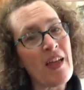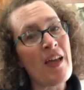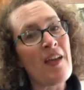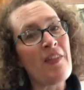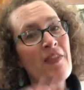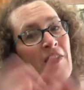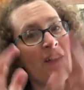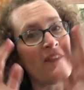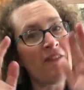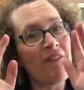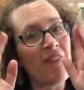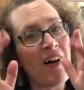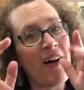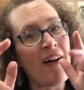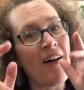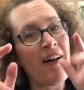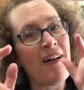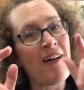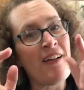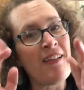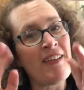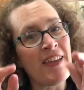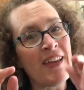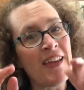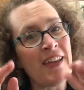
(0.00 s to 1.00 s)
The
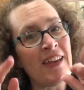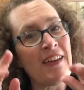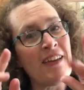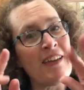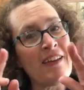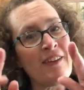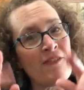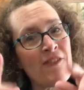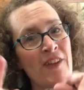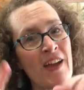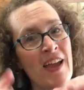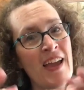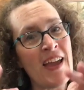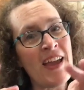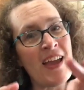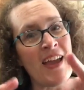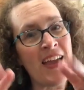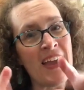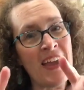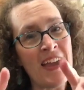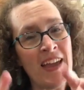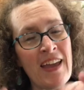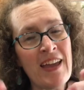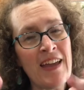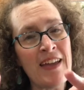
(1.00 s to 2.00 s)
falling
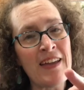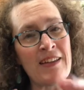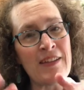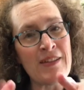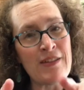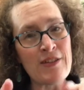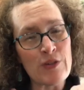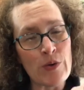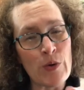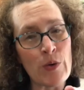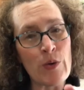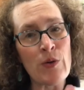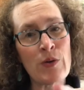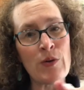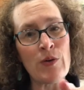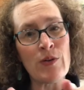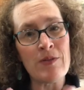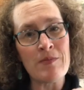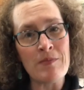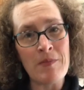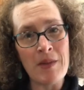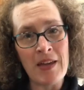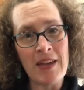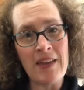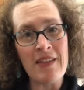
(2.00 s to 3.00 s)
rain told
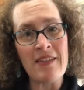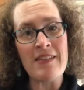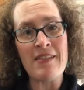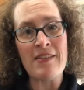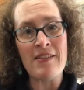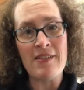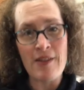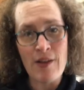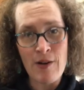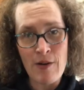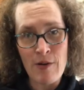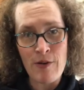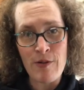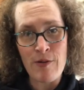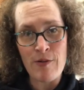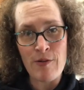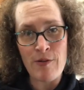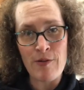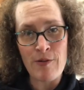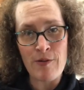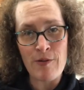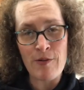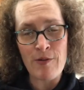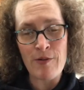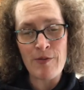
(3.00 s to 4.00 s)
me
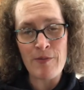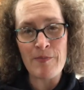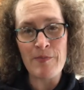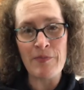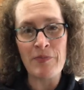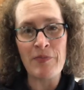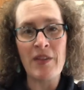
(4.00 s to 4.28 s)
so.